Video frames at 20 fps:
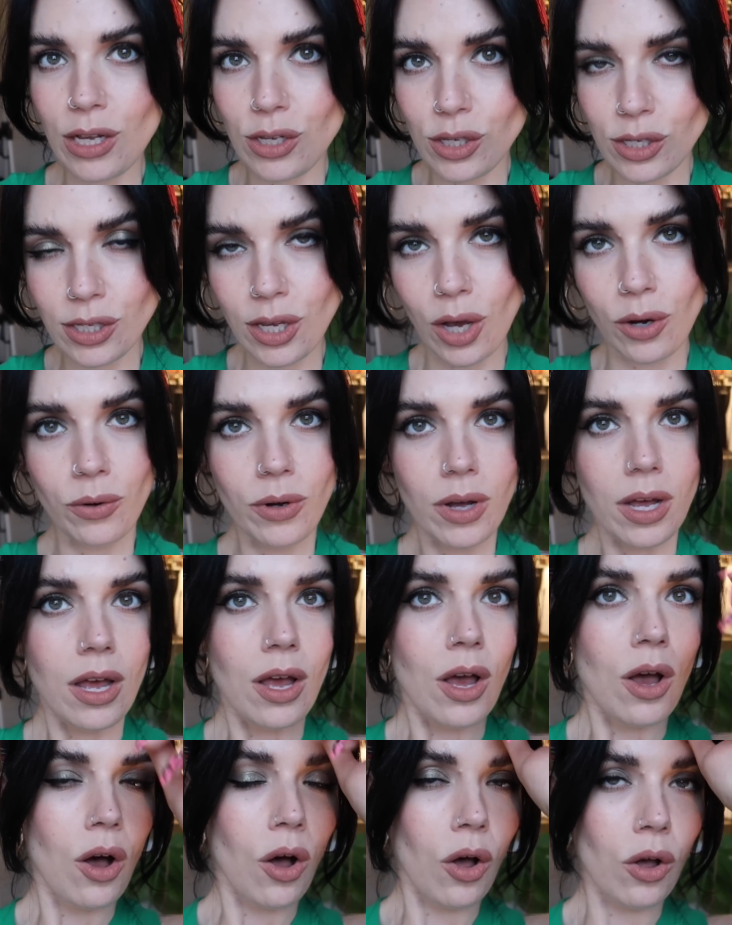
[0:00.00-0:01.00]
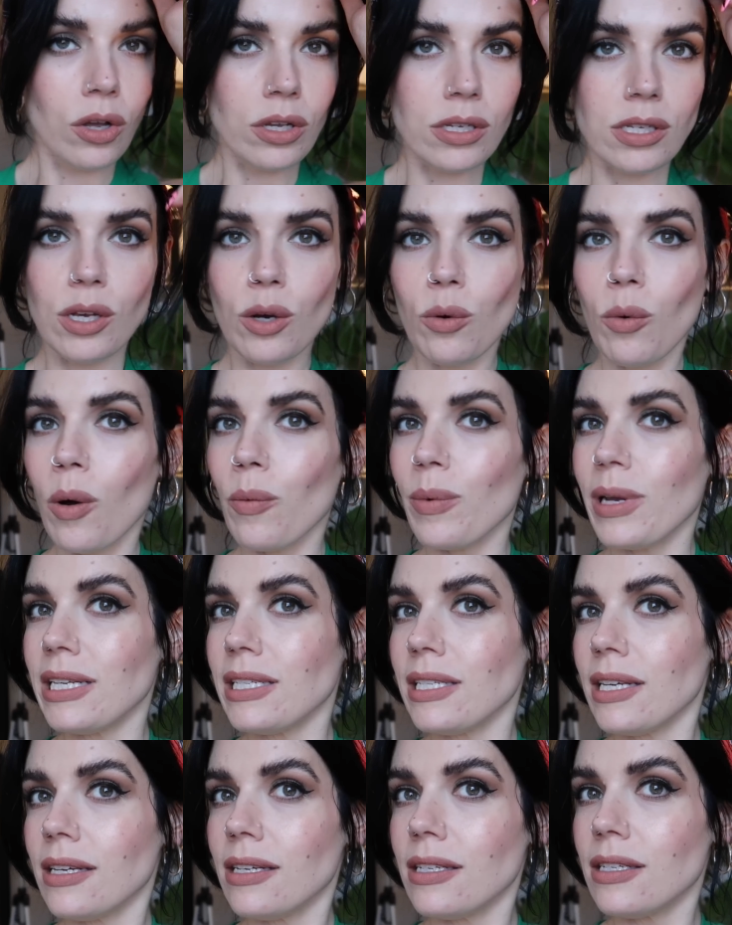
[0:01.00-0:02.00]
So also what we
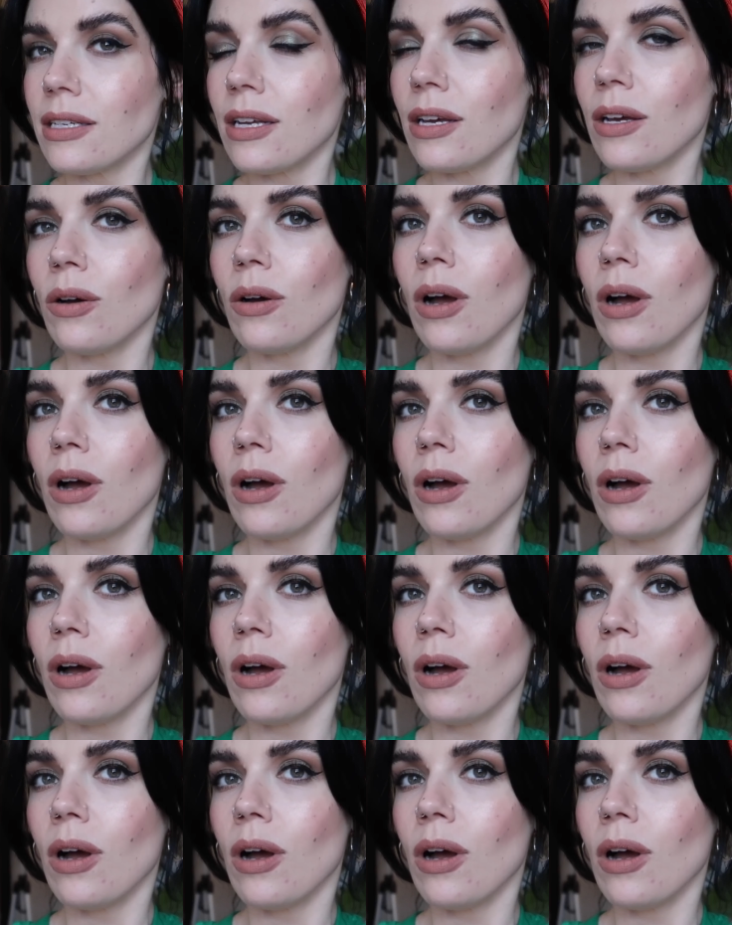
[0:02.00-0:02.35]
did